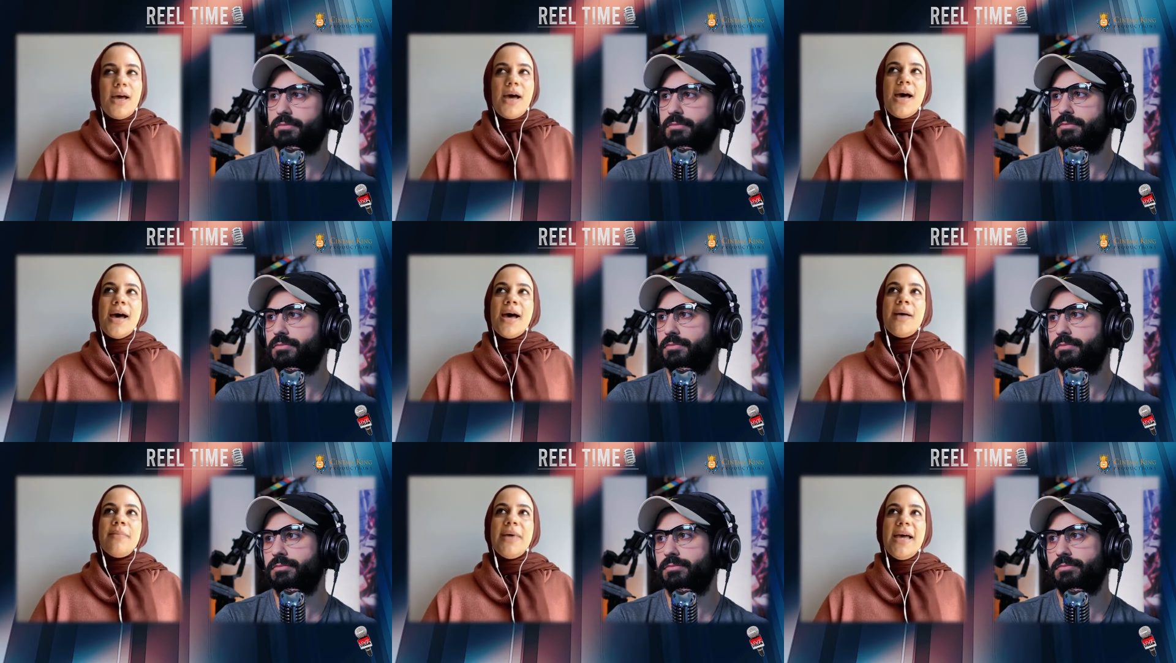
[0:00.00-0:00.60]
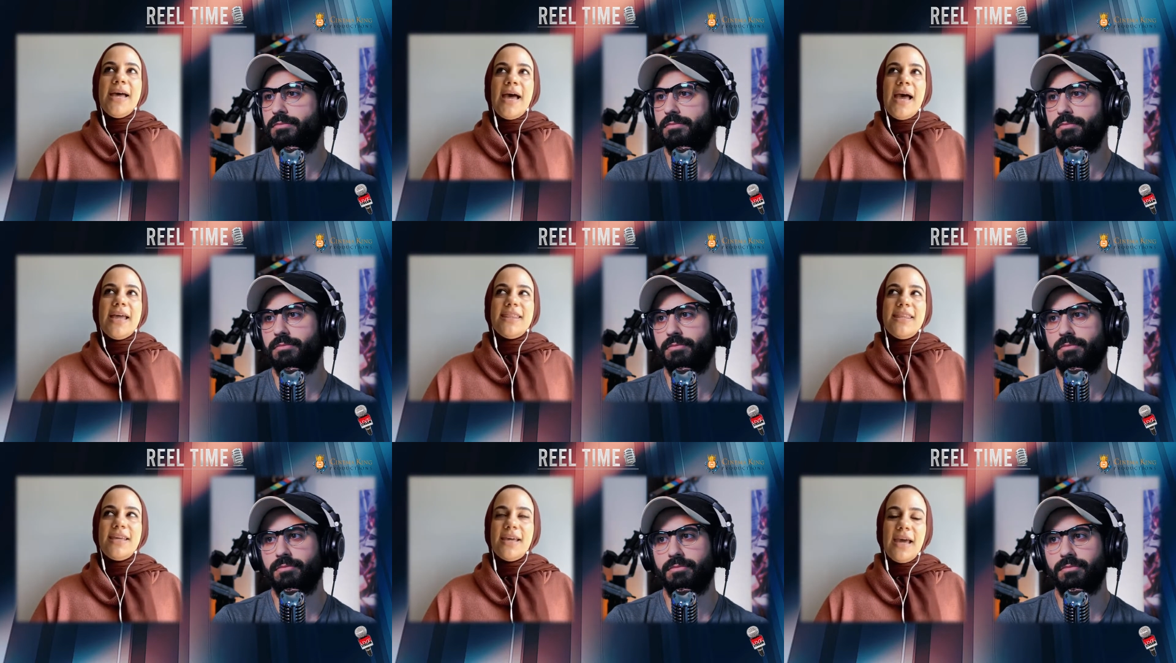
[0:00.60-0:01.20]
Speaker 1: Um,
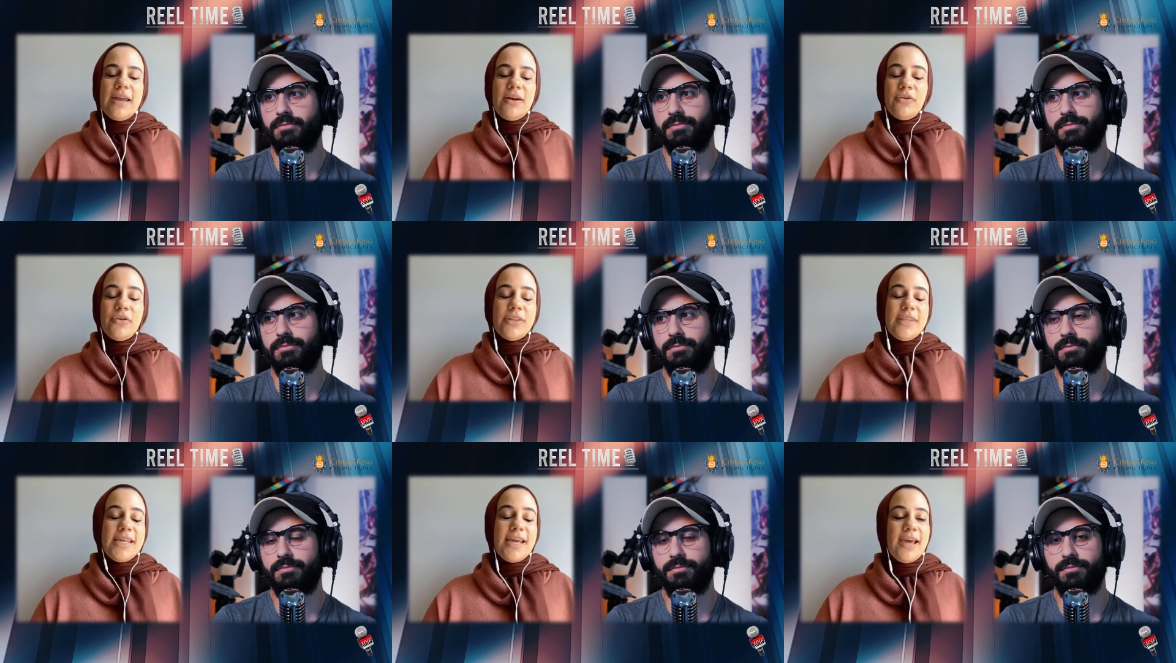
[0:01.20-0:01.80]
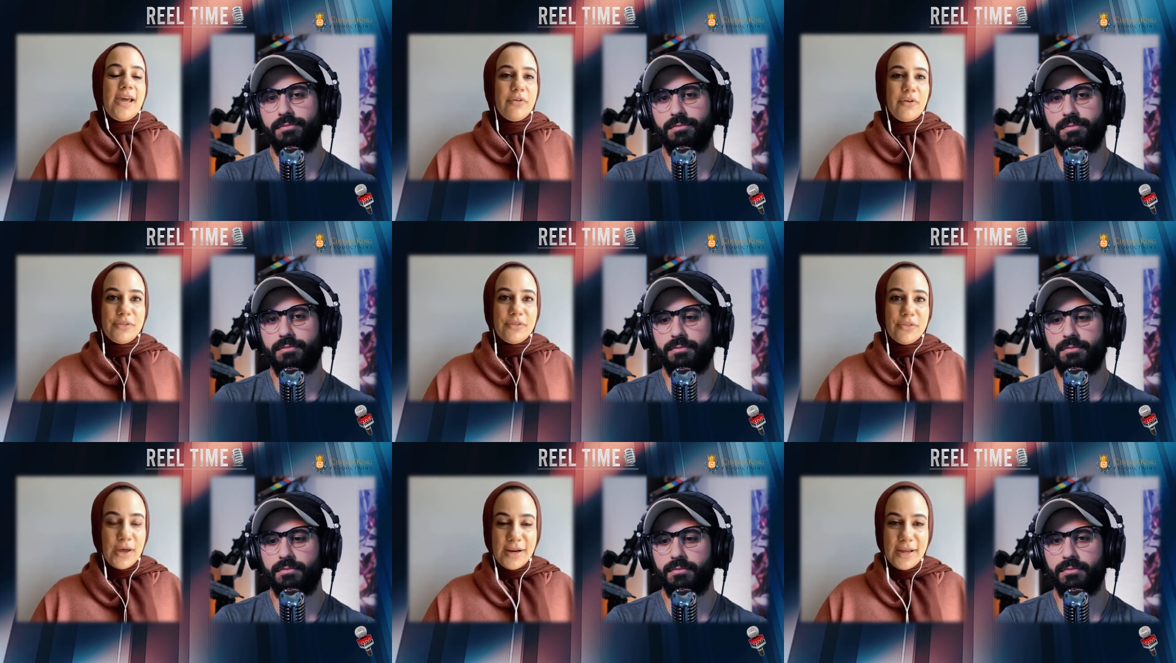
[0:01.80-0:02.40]
I think I don't think I ever
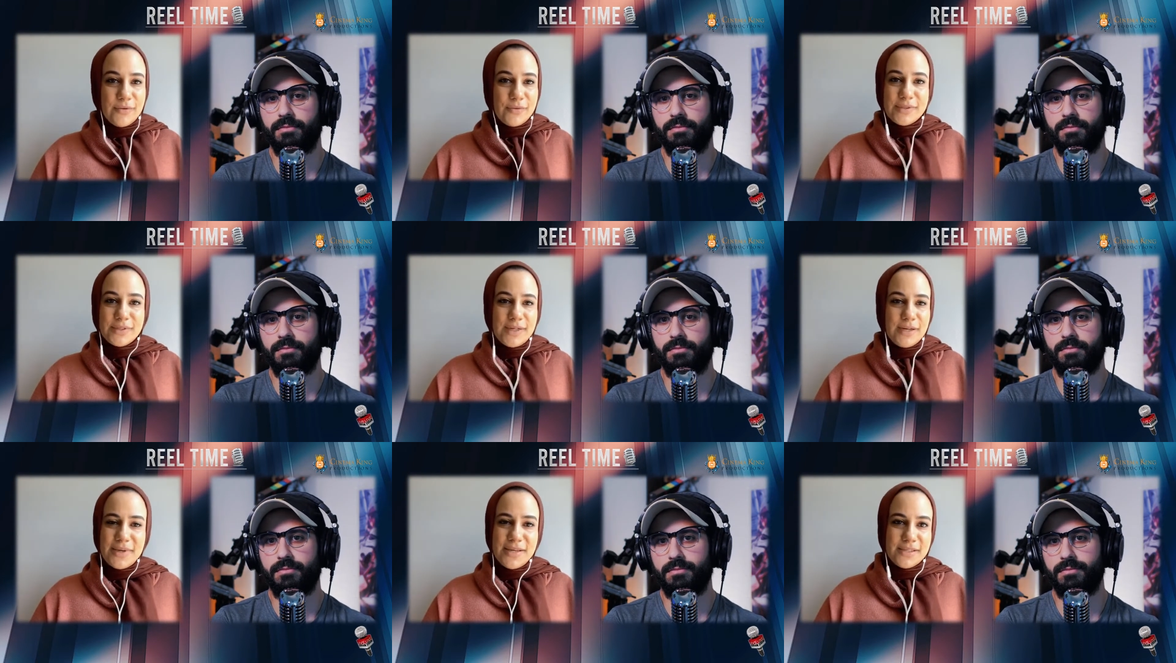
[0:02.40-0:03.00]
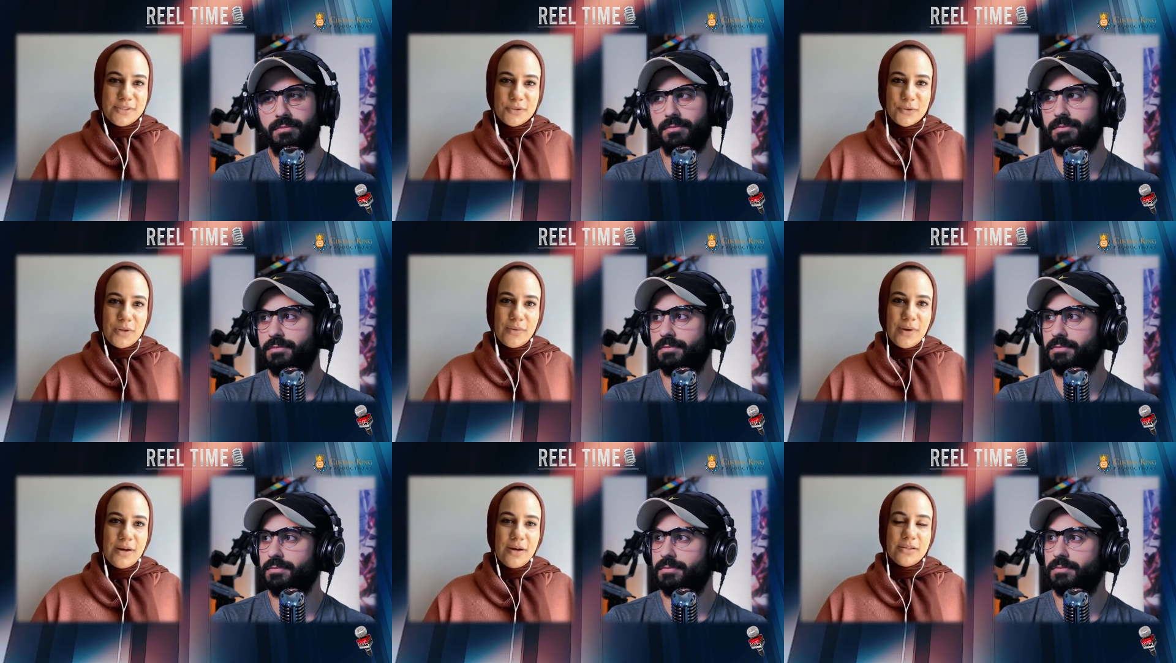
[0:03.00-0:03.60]
thought I was going to be a
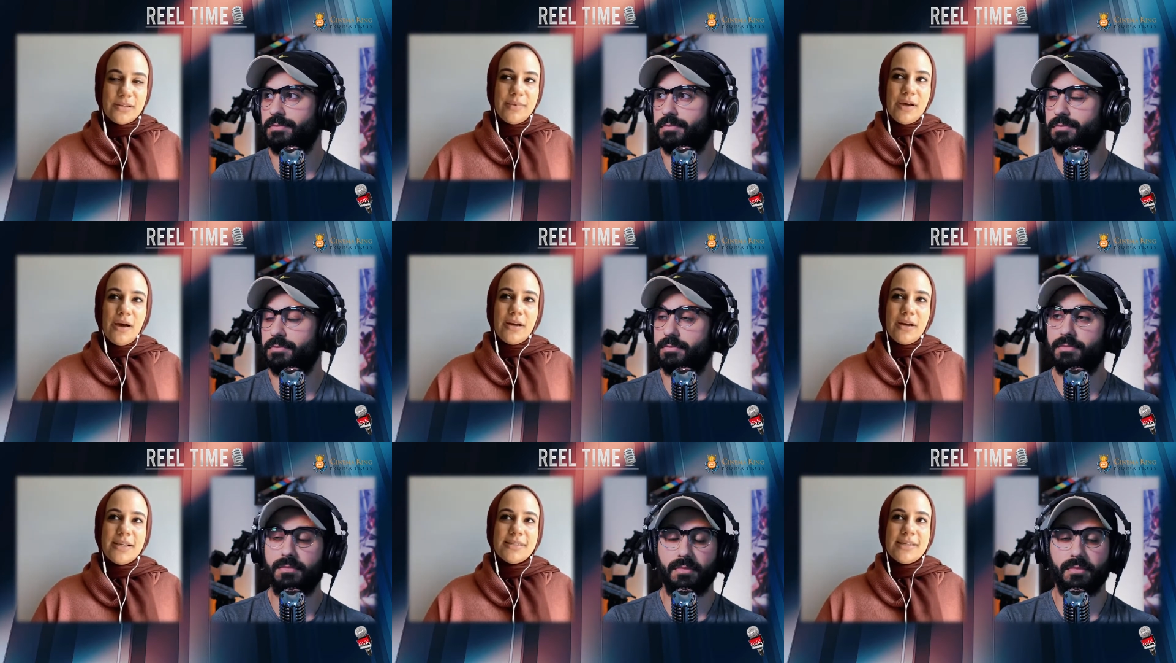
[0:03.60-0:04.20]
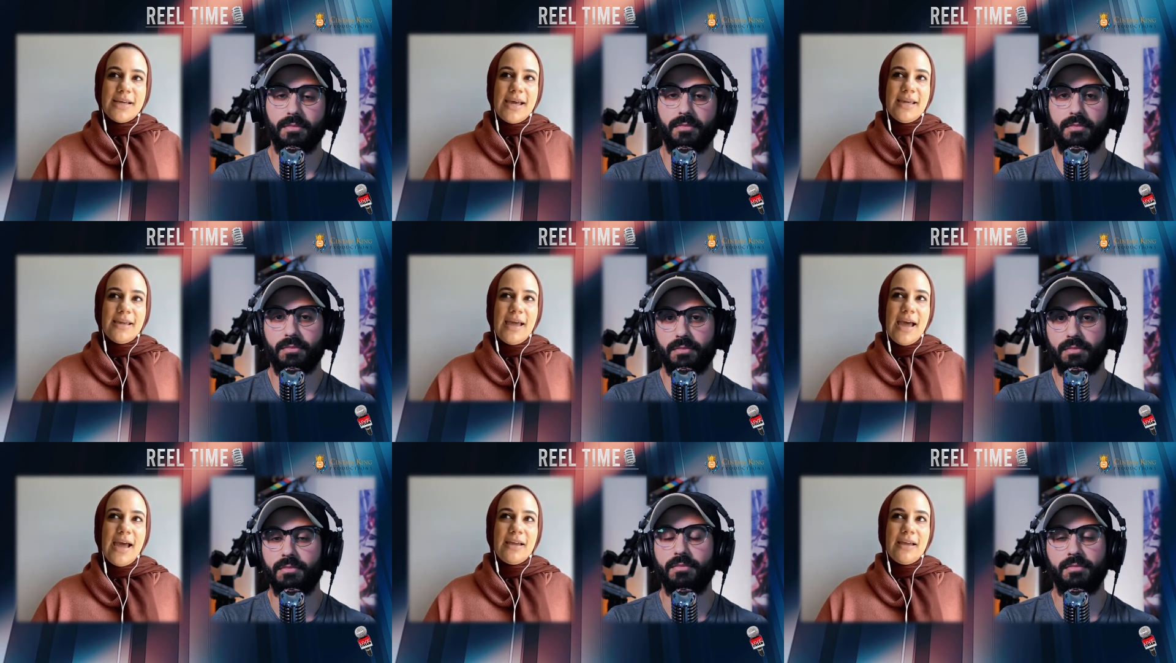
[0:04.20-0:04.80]
screenwriter. To be honest,
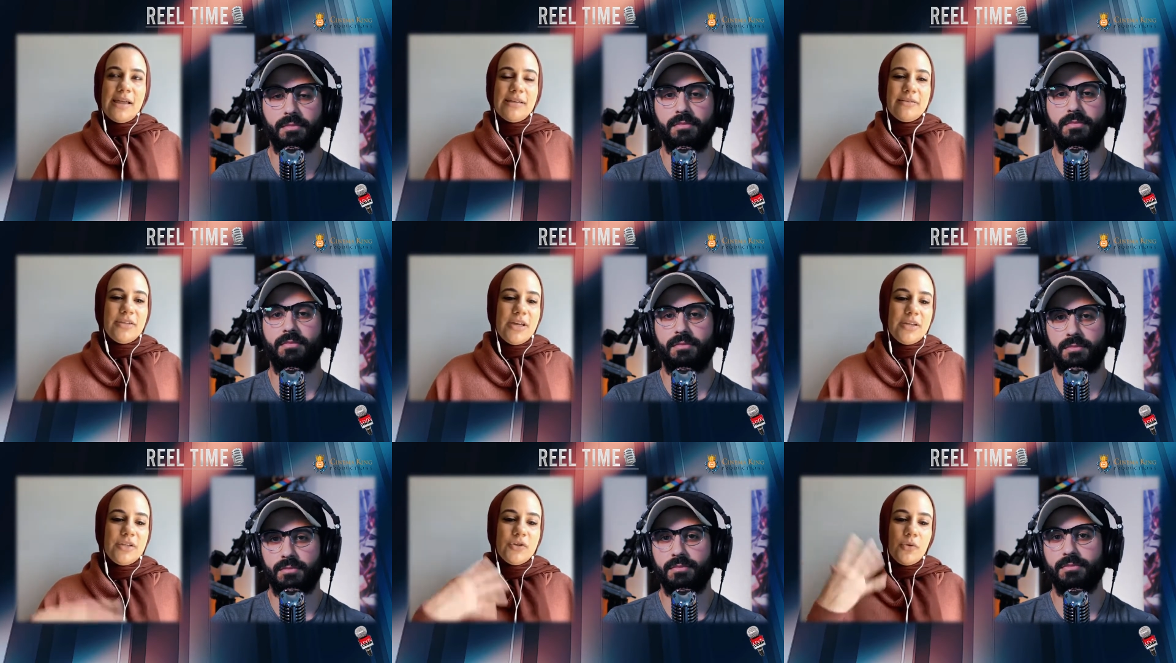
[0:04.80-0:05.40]
I I mm-hmm.